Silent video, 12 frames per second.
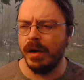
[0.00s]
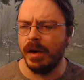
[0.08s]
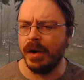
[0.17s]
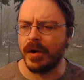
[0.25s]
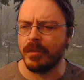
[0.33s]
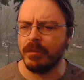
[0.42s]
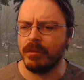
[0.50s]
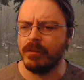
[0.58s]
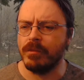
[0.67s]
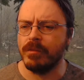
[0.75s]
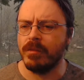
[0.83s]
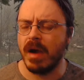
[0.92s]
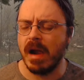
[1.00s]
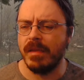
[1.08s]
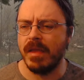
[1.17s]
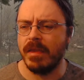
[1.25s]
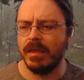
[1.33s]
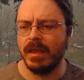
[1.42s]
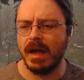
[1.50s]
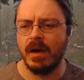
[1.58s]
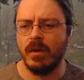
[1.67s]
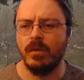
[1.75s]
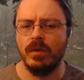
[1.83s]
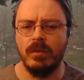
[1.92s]
And then
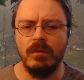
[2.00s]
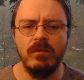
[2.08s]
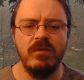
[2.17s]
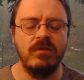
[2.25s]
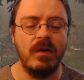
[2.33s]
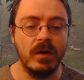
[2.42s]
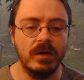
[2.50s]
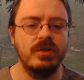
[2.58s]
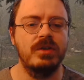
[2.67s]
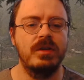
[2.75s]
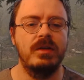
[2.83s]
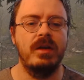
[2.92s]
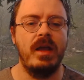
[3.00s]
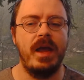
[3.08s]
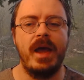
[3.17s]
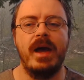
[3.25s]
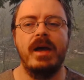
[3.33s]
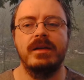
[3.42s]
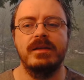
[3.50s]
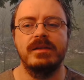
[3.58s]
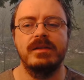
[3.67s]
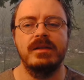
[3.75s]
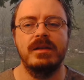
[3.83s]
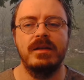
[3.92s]
that will function
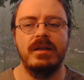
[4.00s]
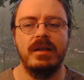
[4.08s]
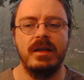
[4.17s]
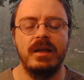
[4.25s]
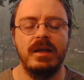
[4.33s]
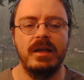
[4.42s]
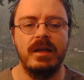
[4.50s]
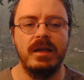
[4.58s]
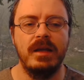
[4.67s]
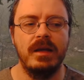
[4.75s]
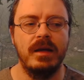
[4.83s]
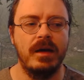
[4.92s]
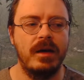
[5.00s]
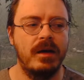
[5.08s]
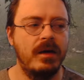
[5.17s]
as the